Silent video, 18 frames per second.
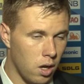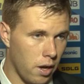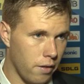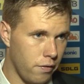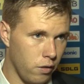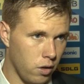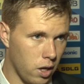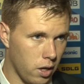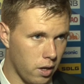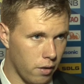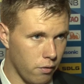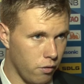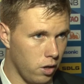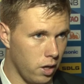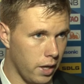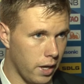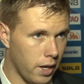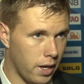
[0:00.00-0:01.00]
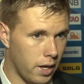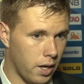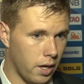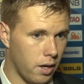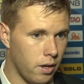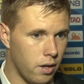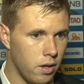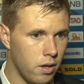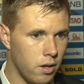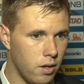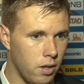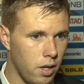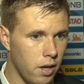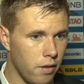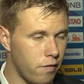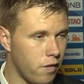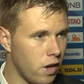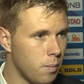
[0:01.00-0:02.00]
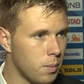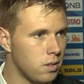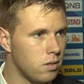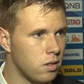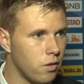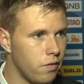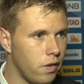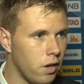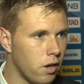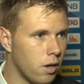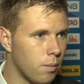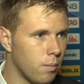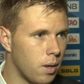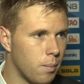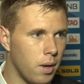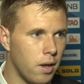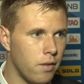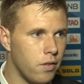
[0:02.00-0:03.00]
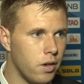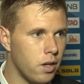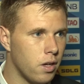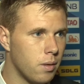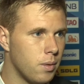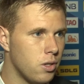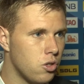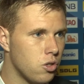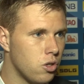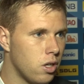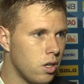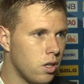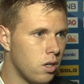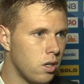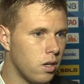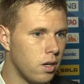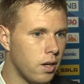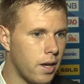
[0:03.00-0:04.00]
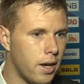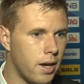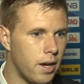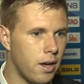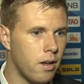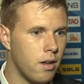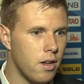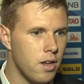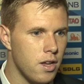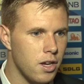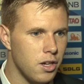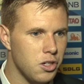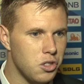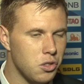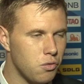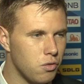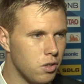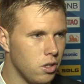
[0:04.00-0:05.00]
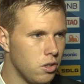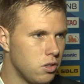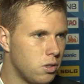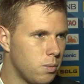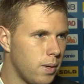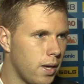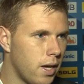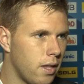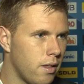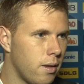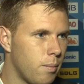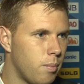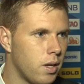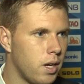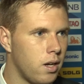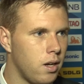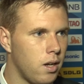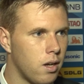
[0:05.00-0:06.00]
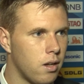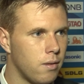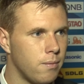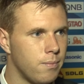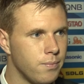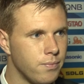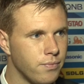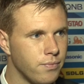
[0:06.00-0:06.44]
I feel like I've really found myself here. I'm loving it. I'm enjoying it, and it's just really good to be out there playing again.